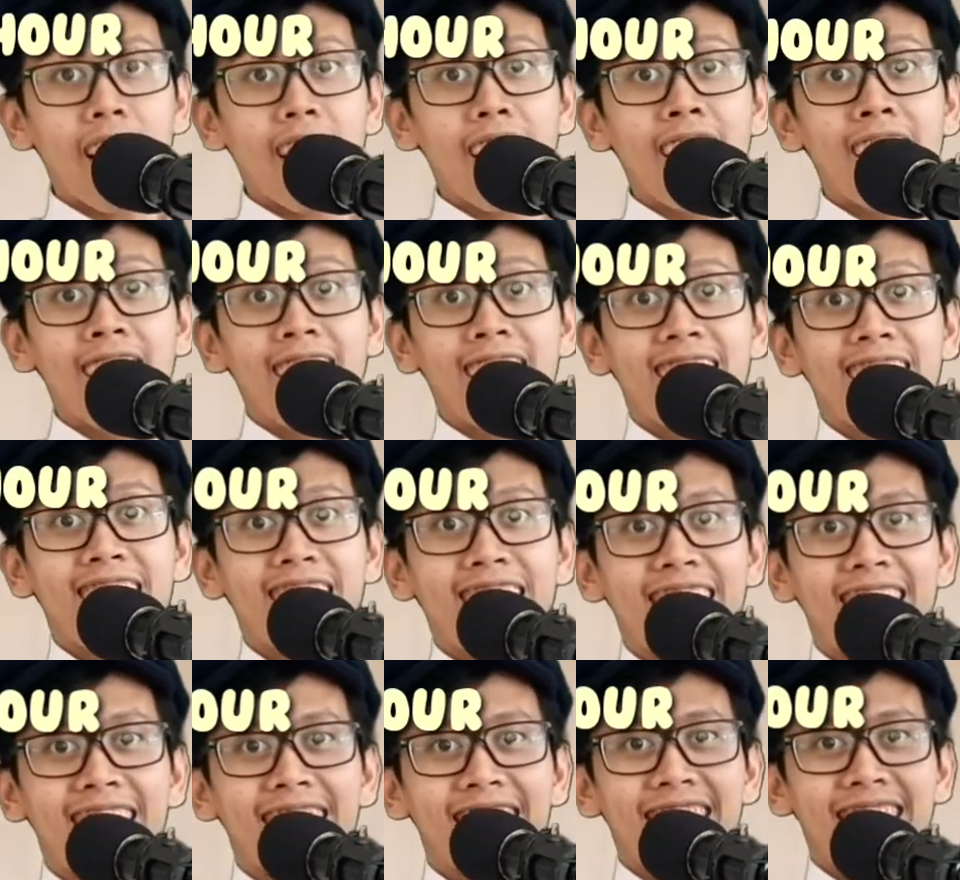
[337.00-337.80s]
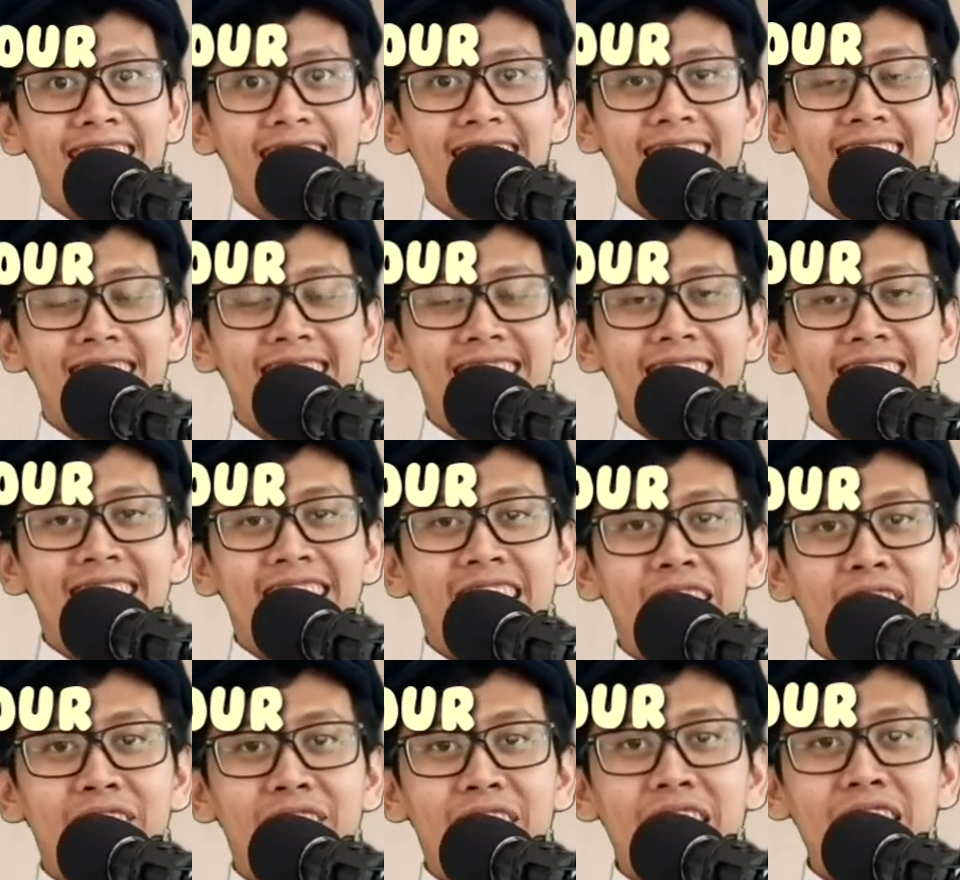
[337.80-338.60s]
Aha!
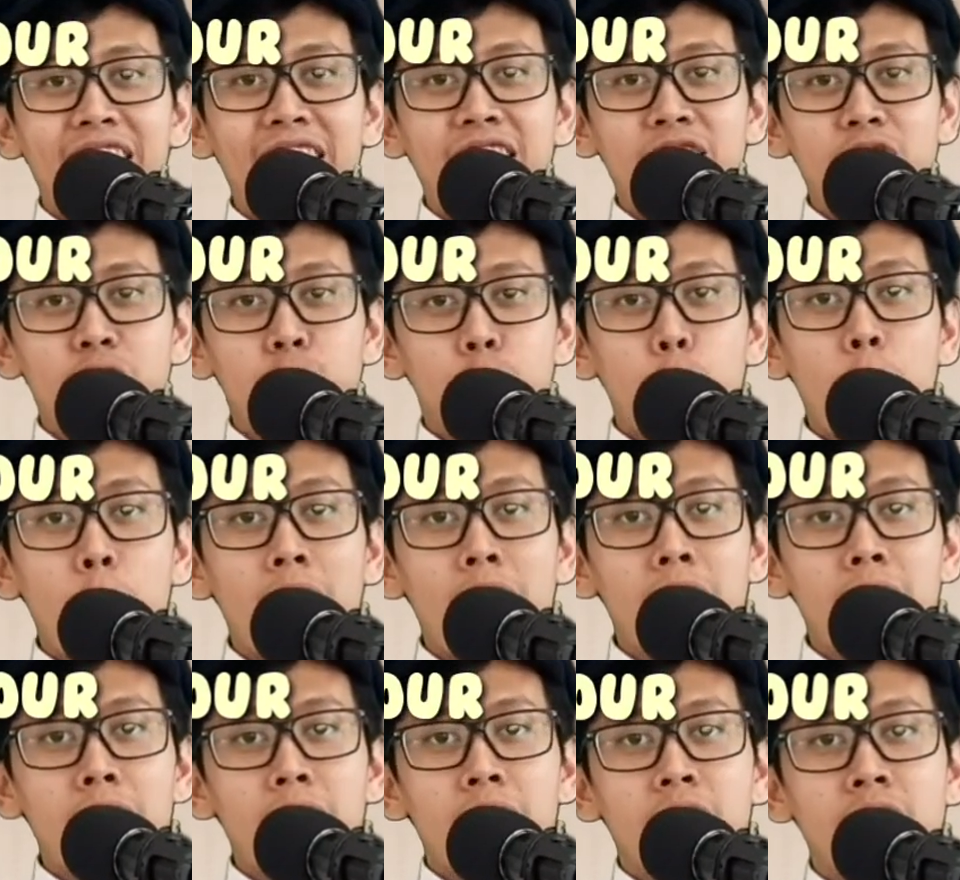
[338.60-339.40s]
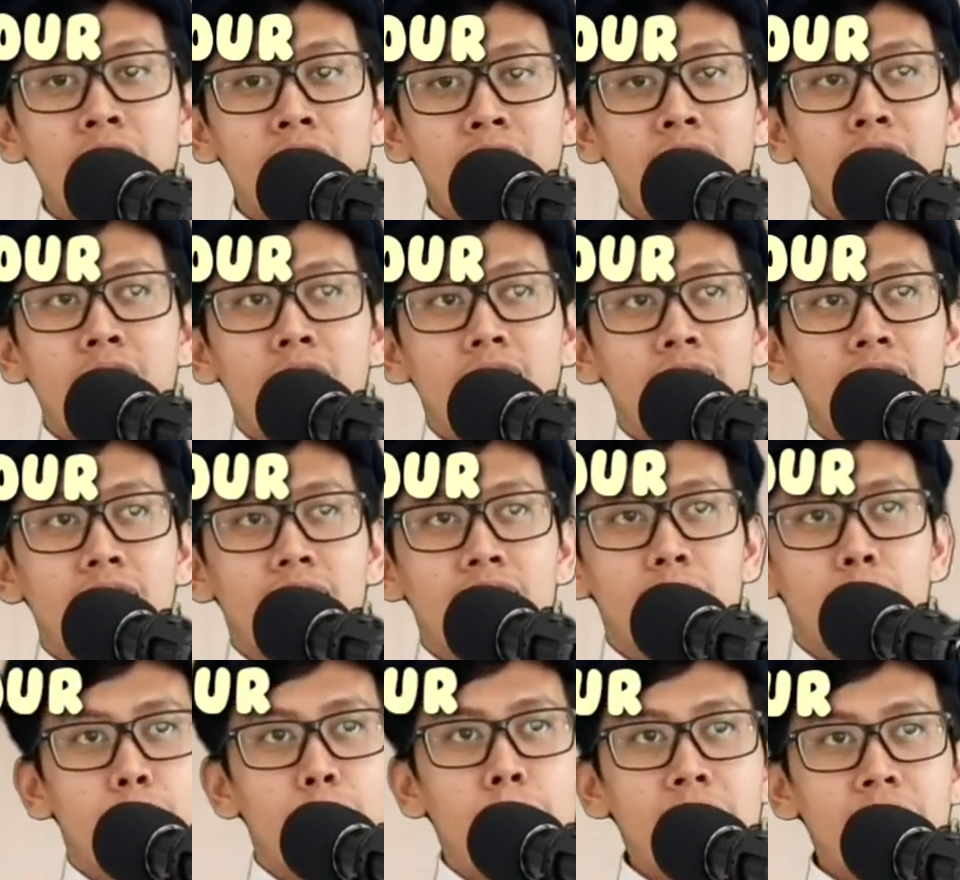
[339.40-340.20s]
Already 12 o'clock,
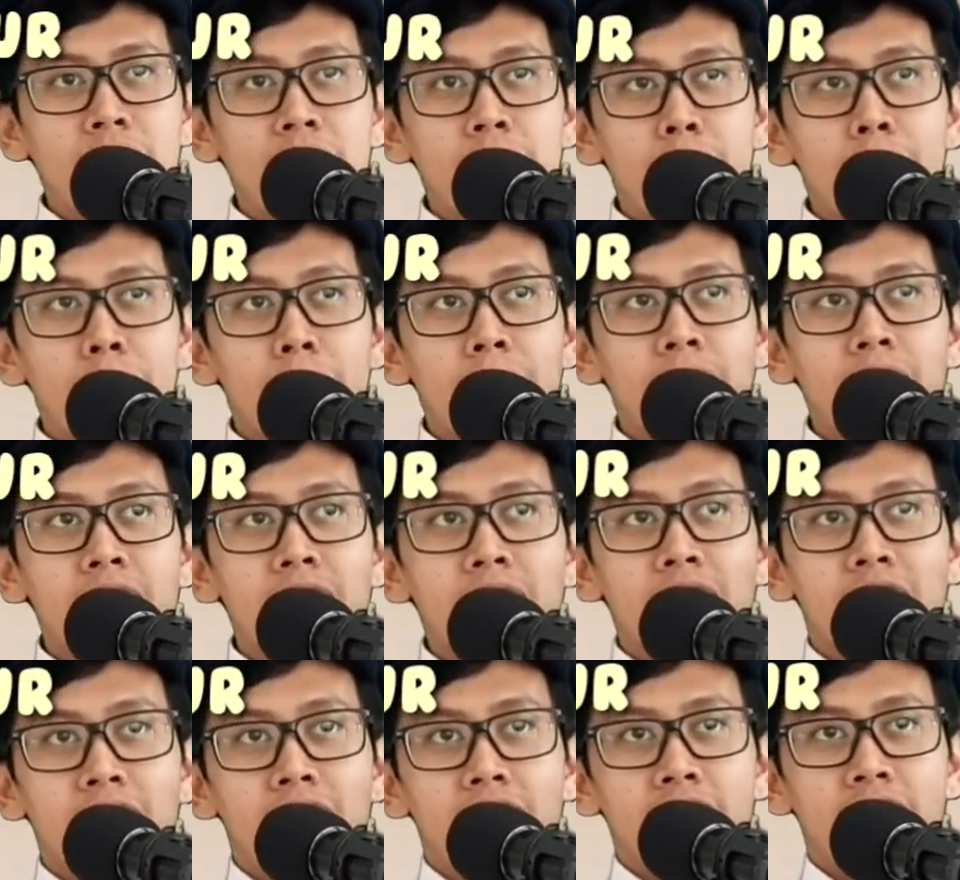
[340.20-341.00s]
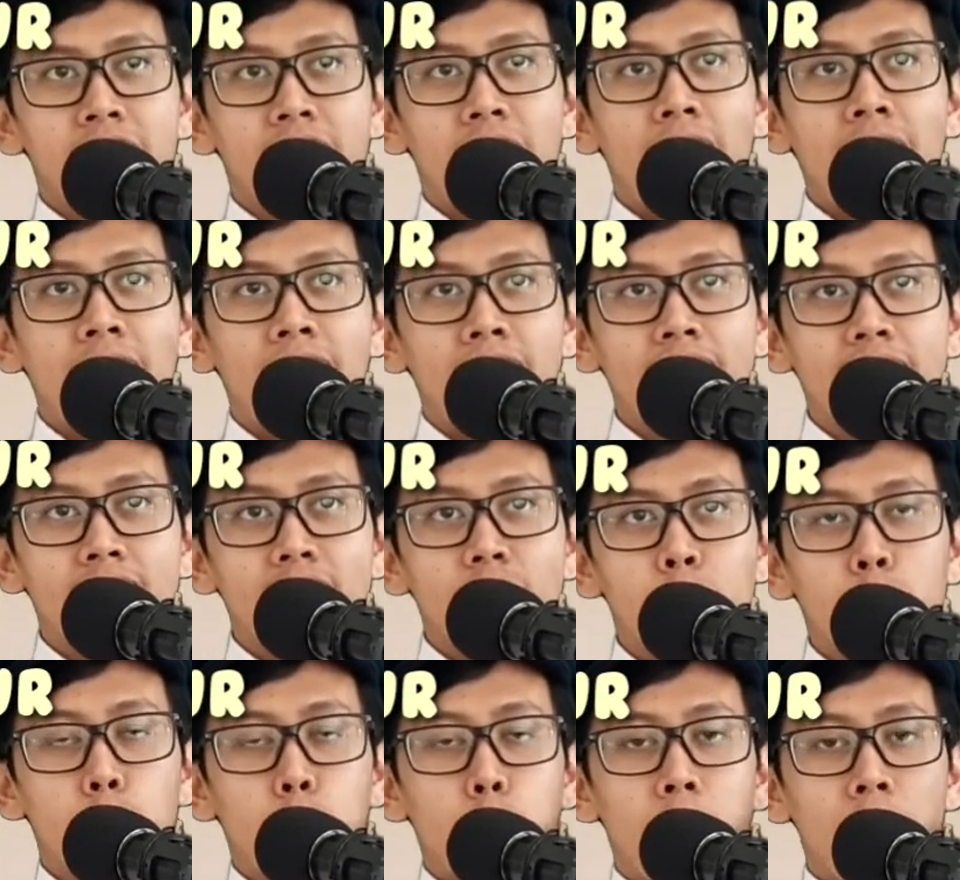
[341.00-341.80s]
but he finishes at
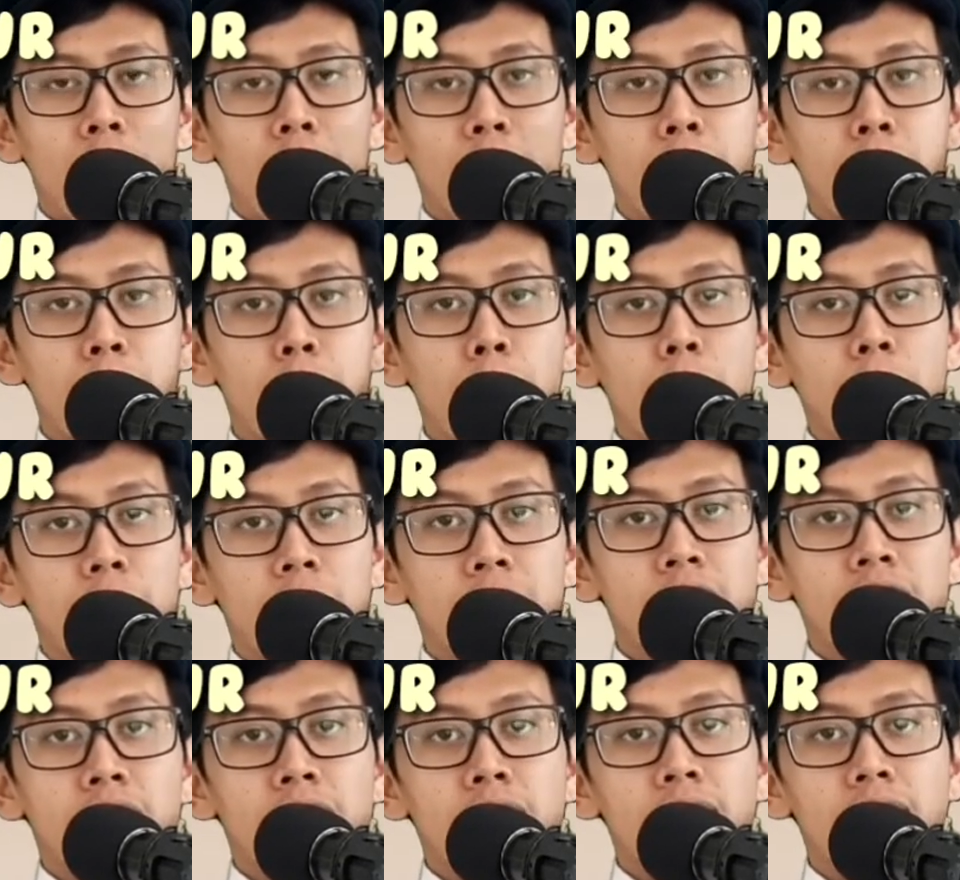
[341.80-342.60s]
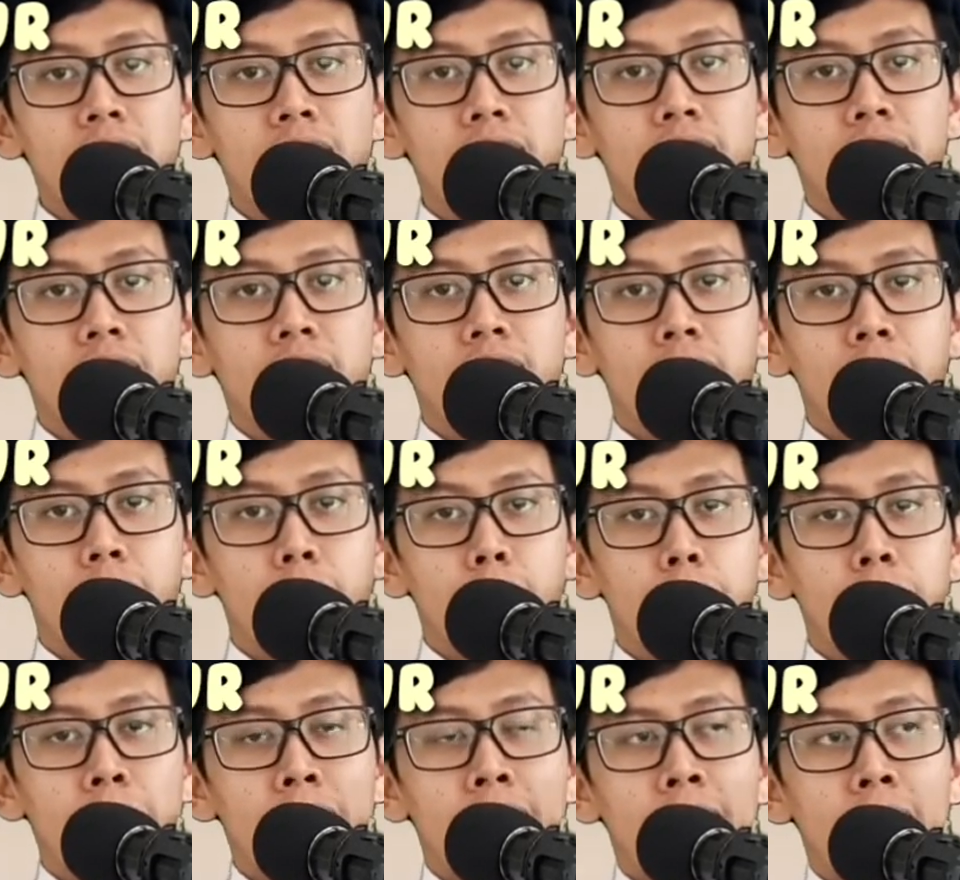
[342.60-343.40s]
12:40
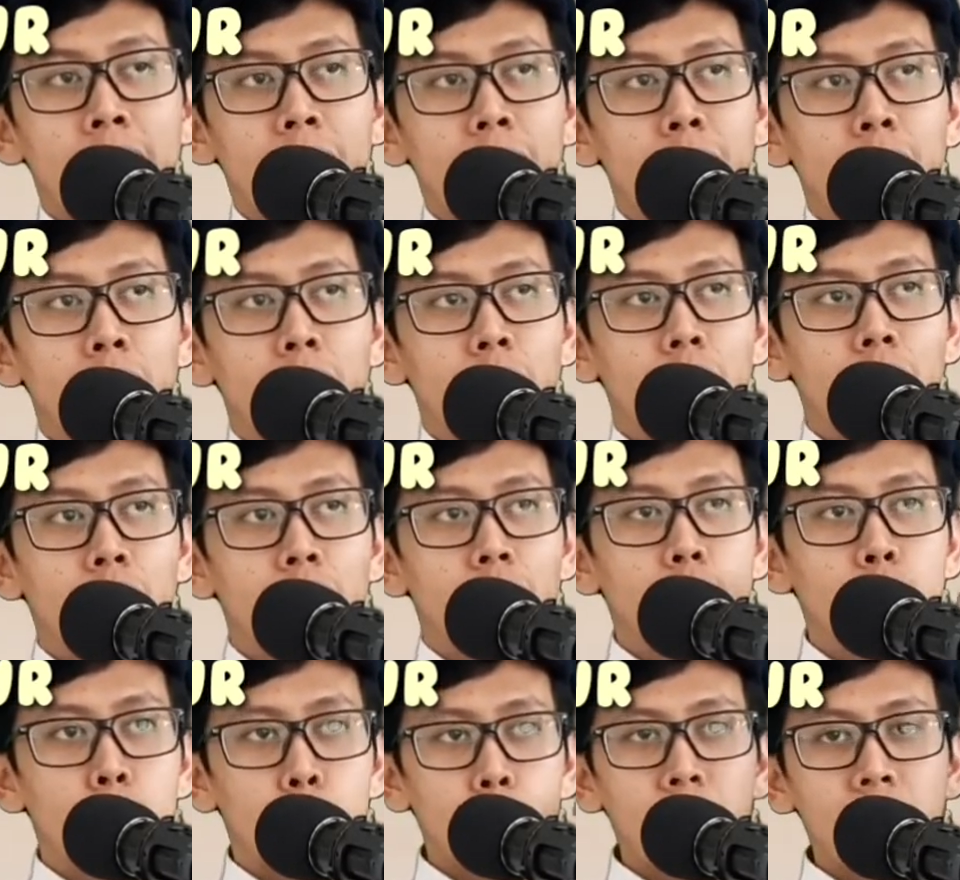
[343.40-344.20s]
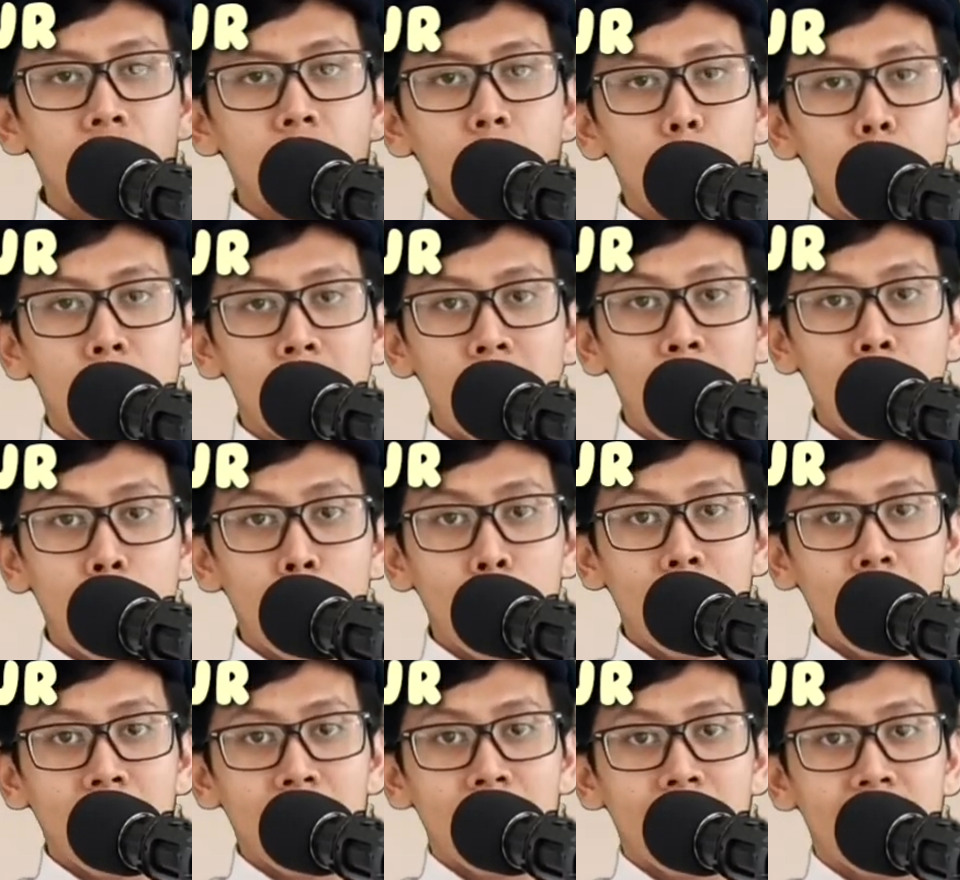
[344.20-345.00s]
p.m. Do we need 1
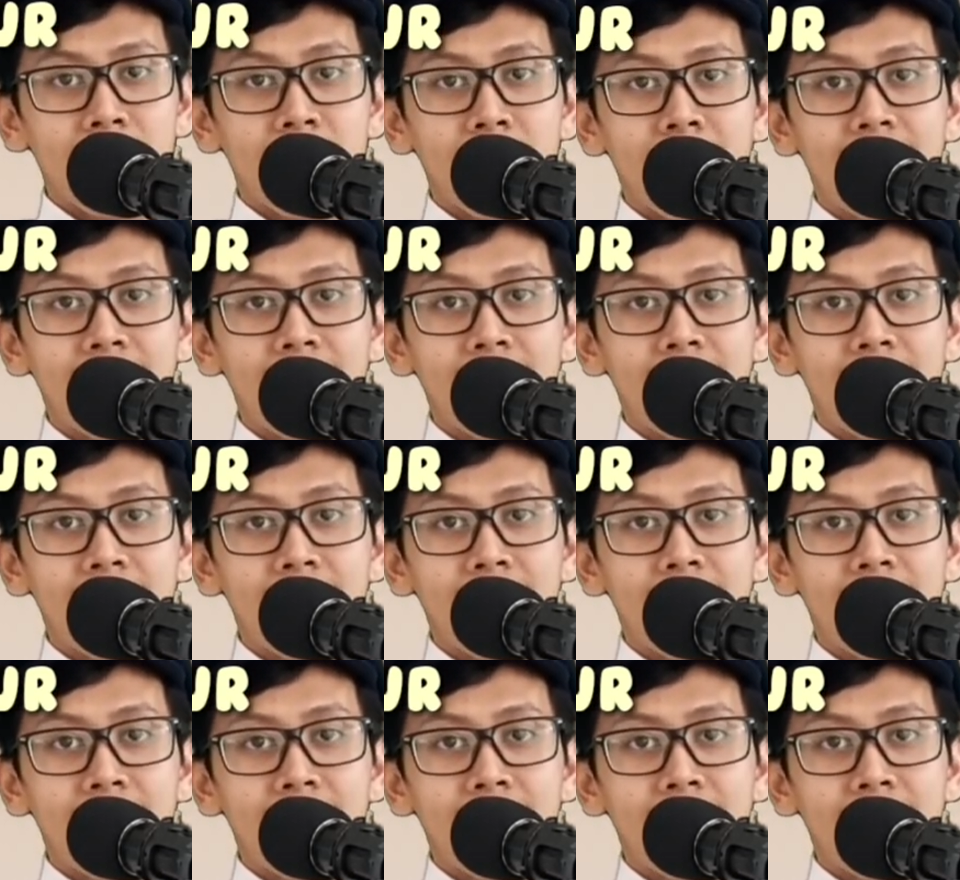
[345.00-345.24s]
hour?